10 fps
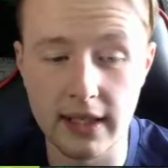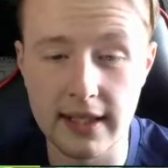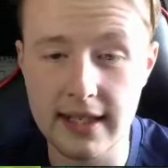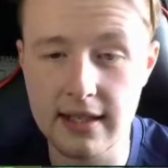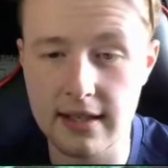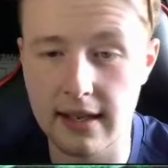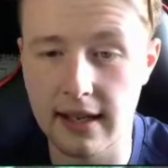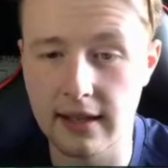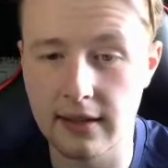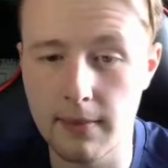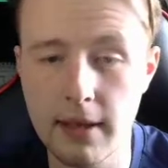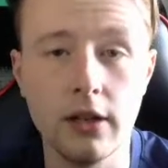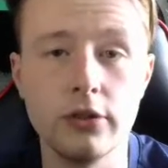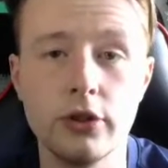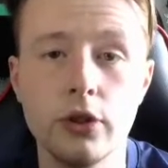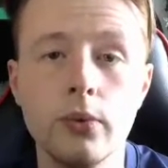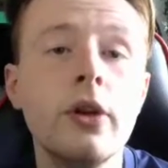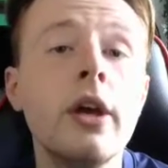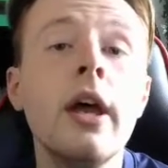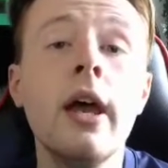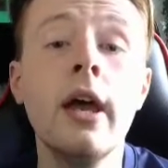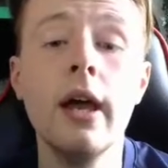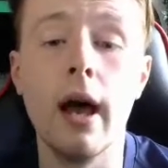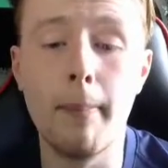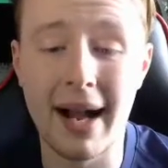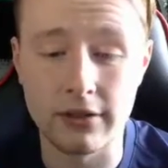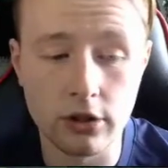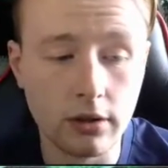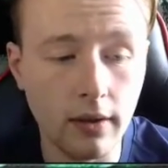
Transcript: need at the middle of June. A badge.